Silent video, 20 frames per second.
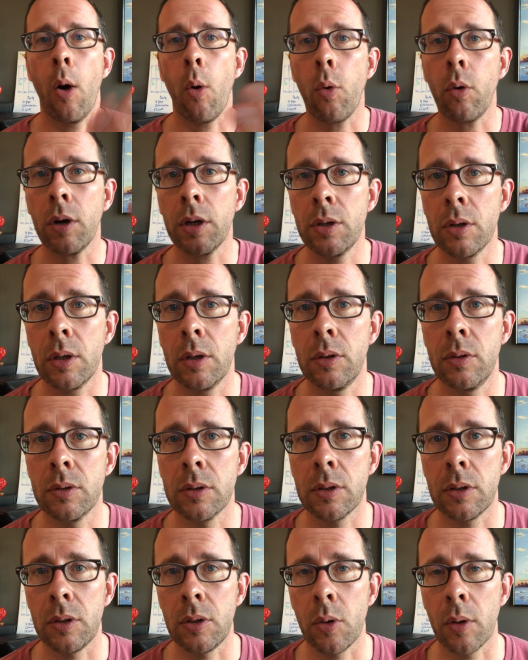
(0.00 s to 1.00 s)
Or you can
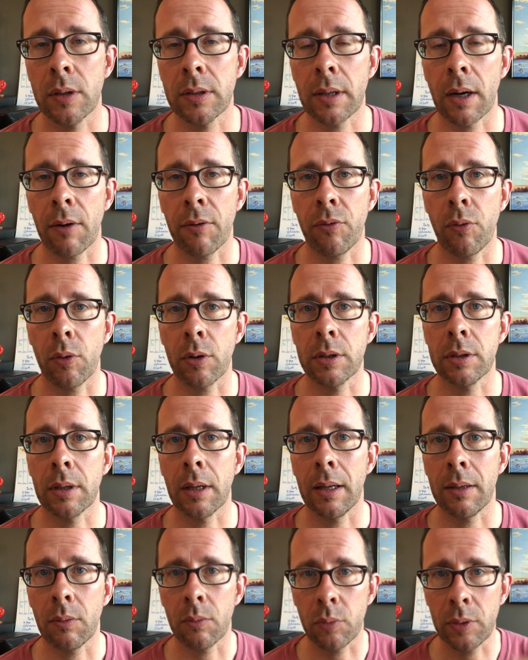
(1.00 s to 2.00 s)
use the U.S. Air Force
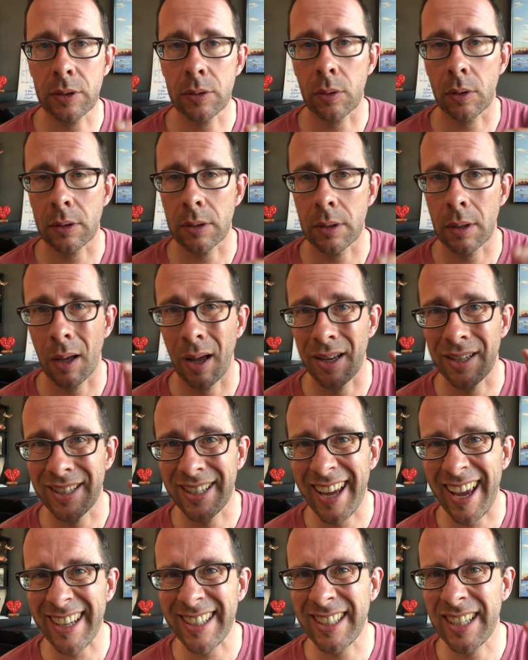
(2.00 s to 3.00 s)
research, a
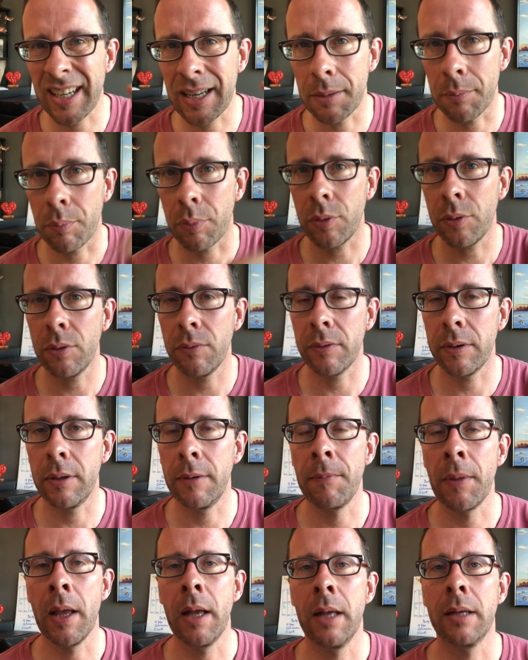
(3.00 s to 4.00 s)
tested and proven
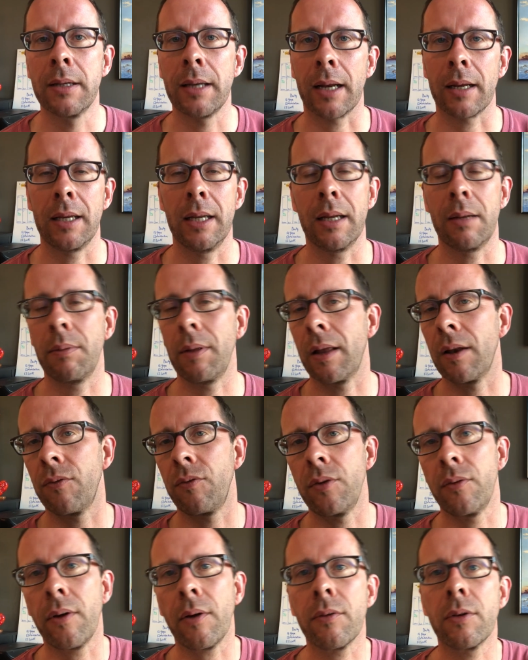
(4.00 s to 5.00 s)
technique that if
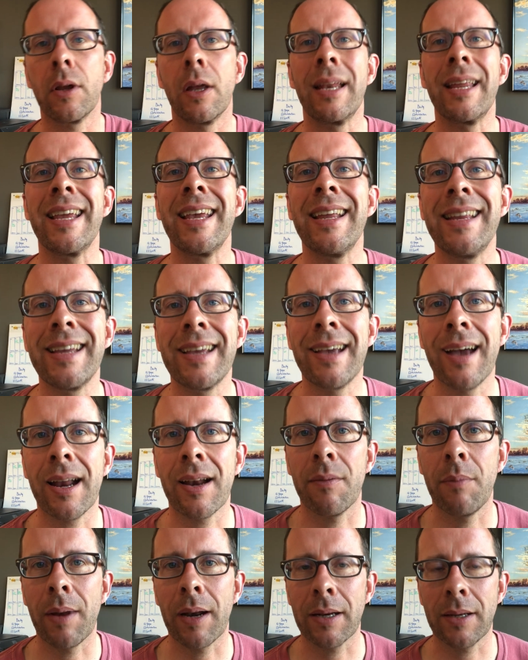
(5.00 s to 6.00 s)
you've ever done any kind
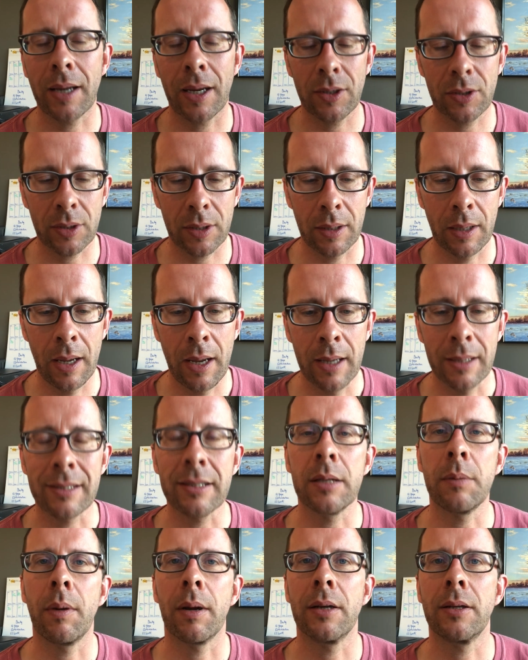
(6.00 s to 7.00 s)
of meditation,
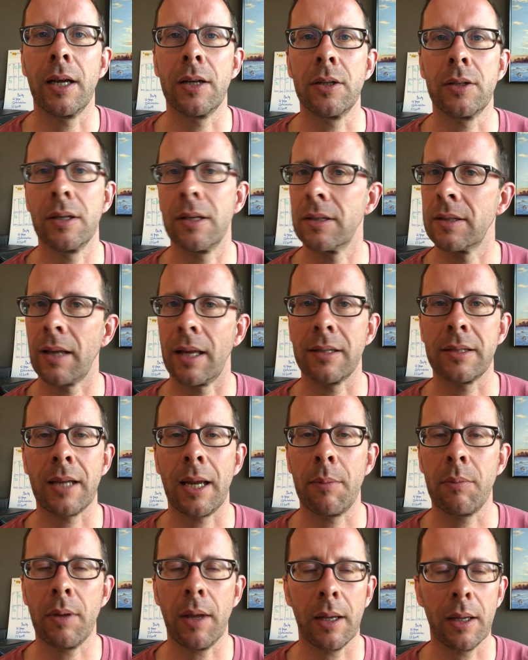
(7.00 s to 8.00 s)
sleep meditation, it's that
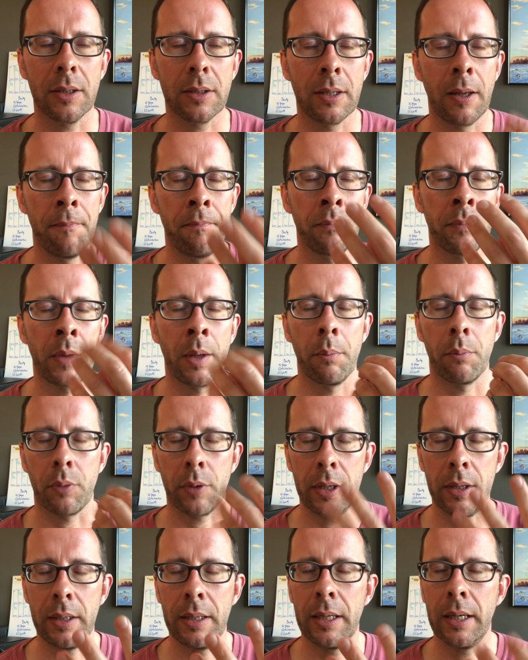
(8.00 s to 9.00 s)
same thing. It's
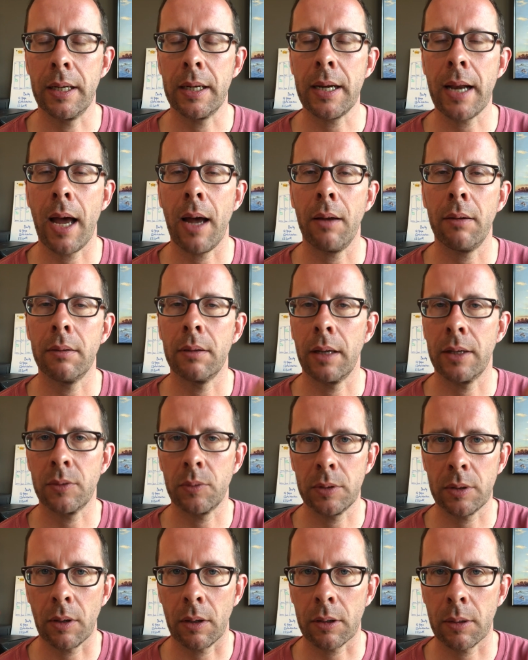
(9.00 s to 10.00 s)
breathing in and out, as
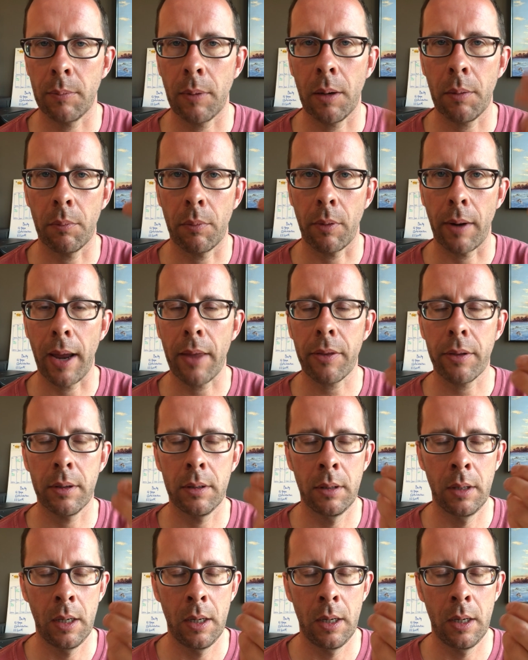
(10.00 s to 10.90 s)
we talked about breath.